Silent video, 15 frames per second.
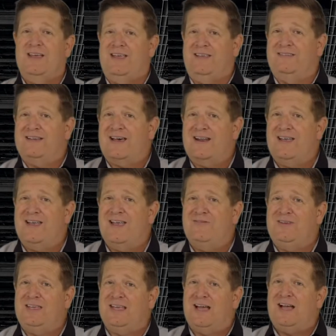He's not a
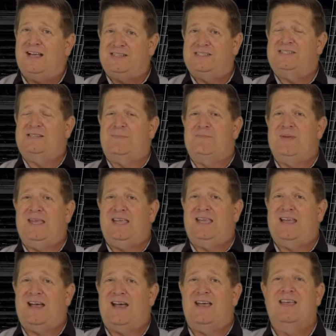heavy guy, he's just a big
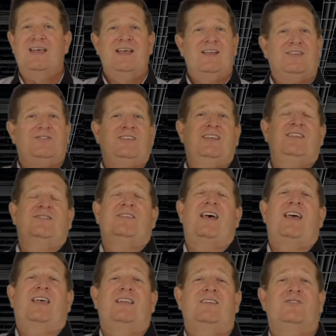guy. Seeing
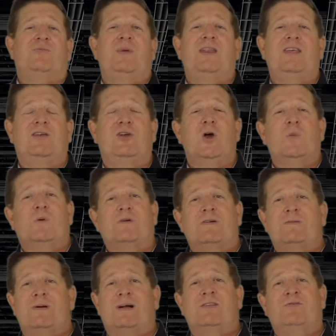Zach in his Mini Cooper
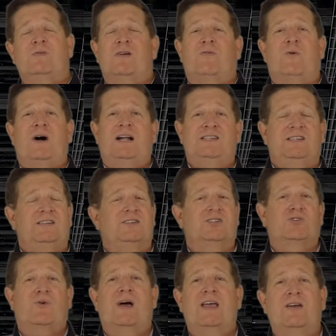reminds me of watching the
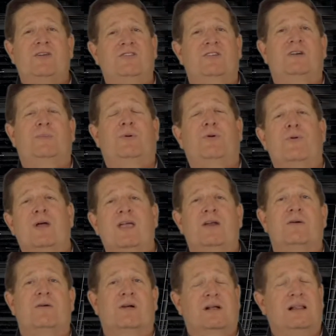Shriners in a parade
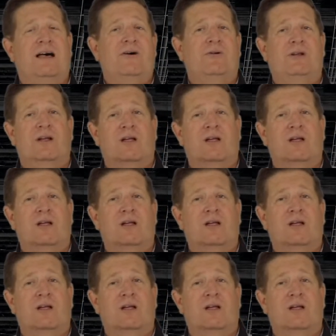or a clown in a